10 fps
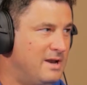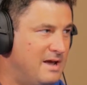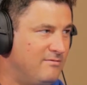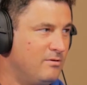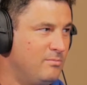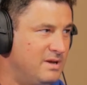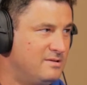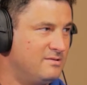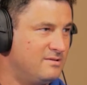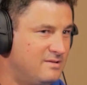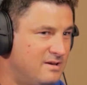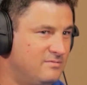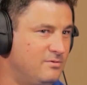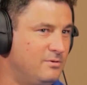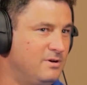never be
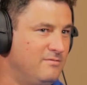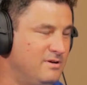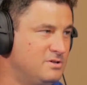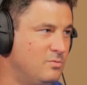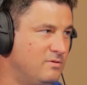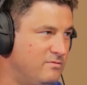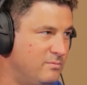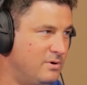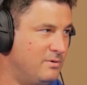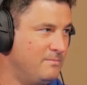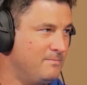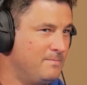successful in division one football